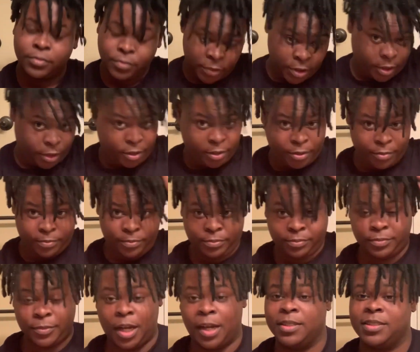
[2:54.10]
Um,
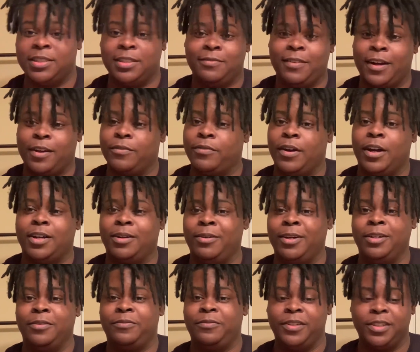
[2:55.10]
I'll see if I can find a way
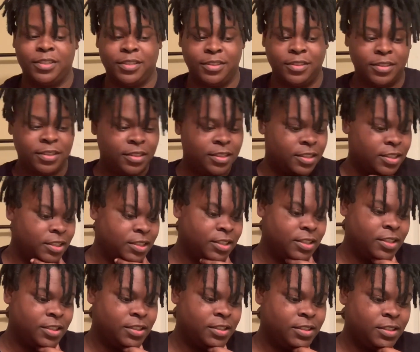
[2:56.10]
to fix it.
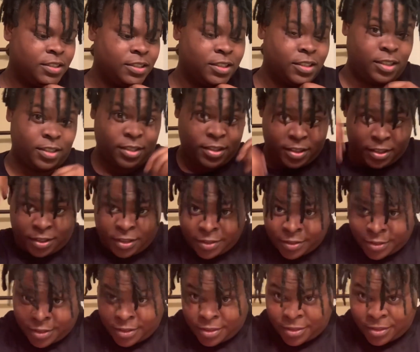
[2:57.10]
Uh,
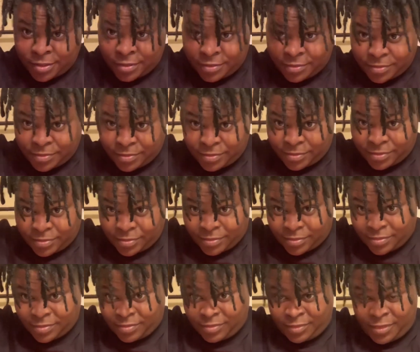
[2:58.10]

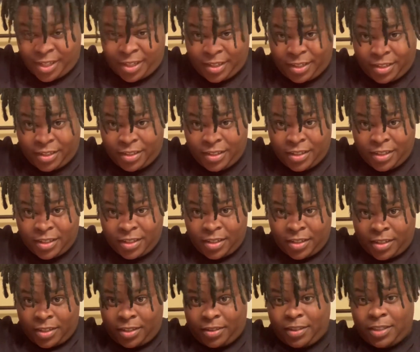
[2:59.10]
yeah.
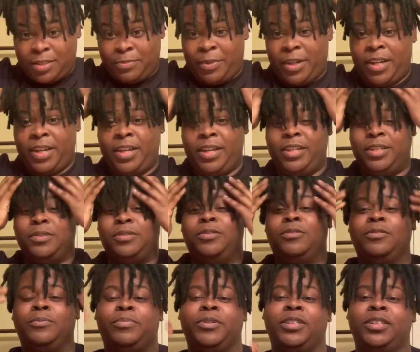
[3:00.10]
The rest of my head is
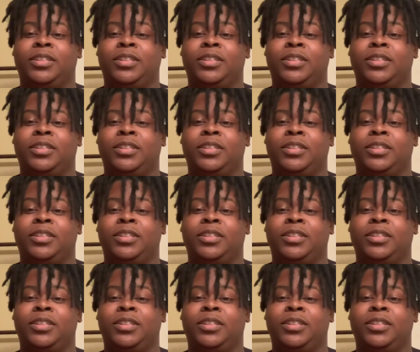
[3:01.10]
doing pretty